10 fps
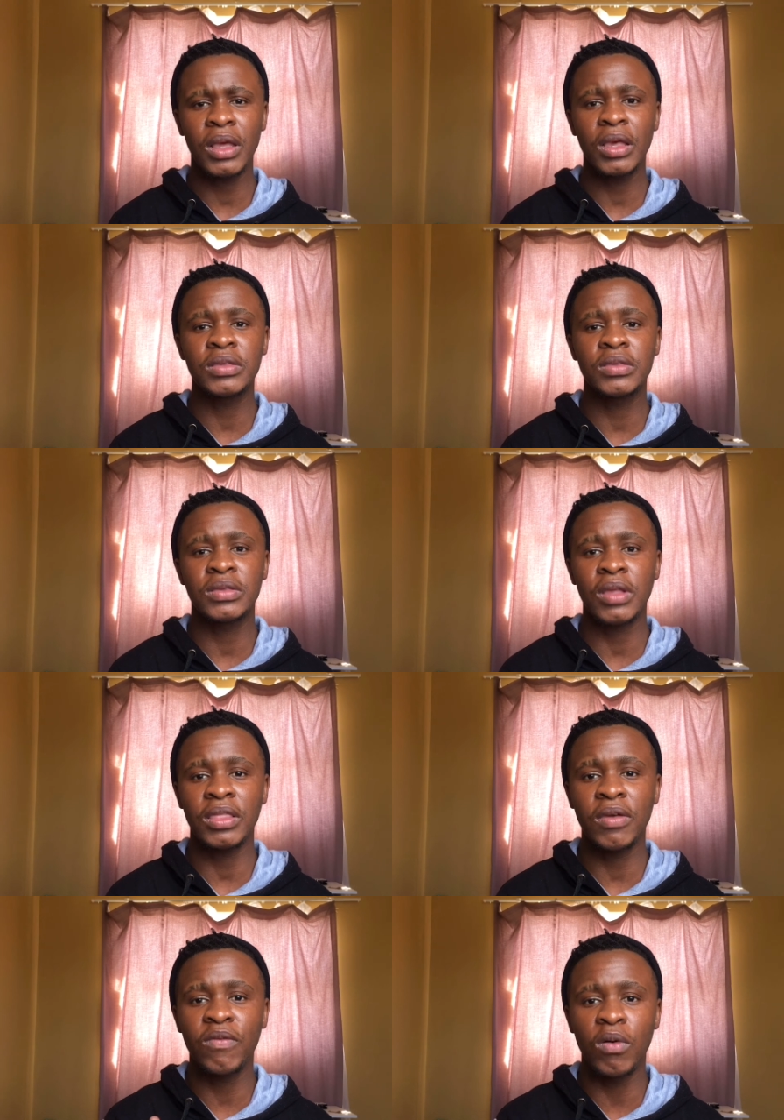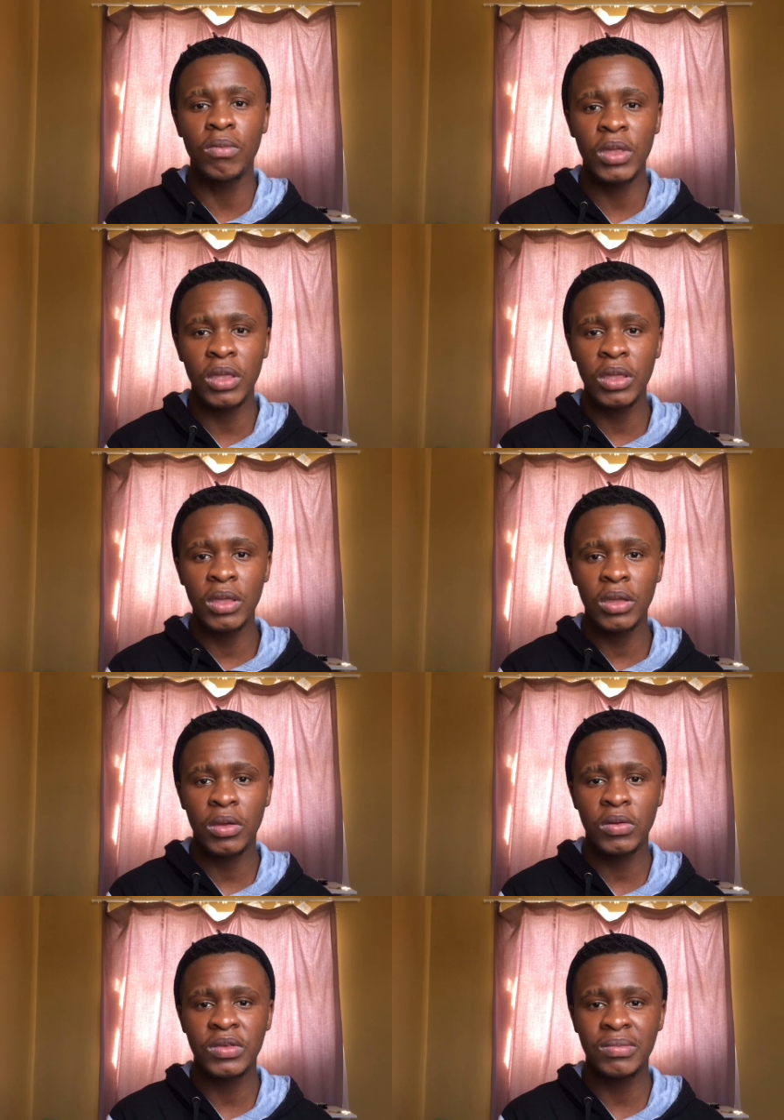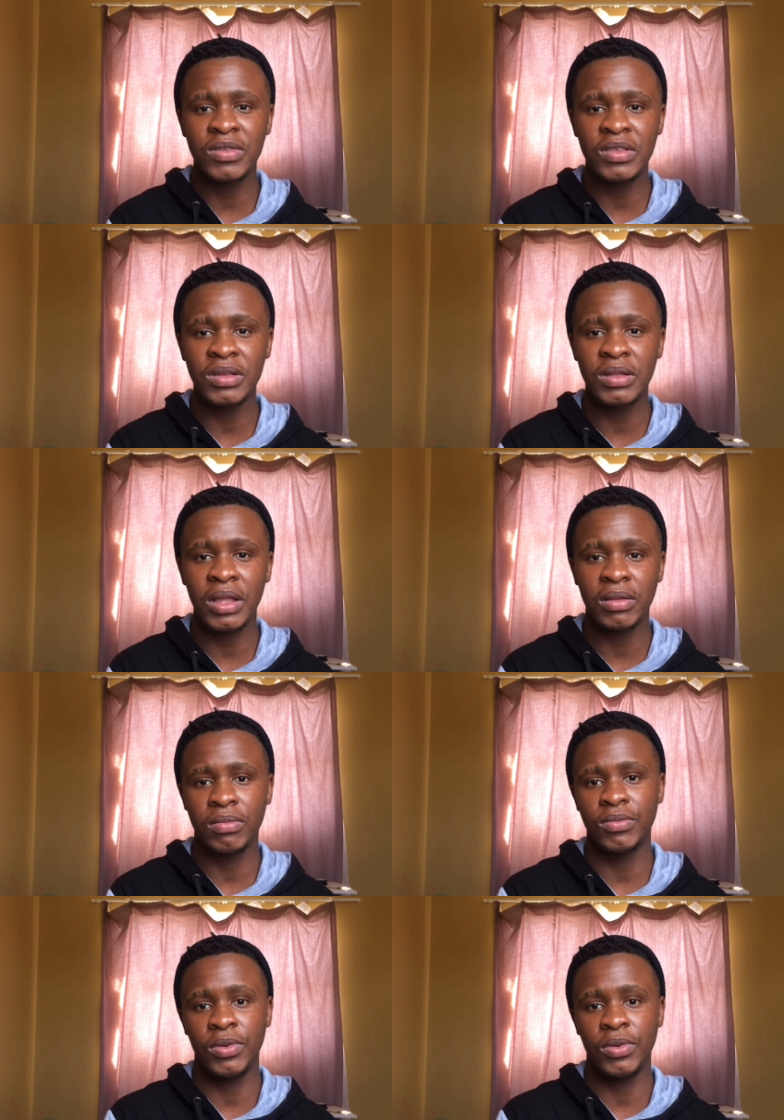as I think for me because I'm still like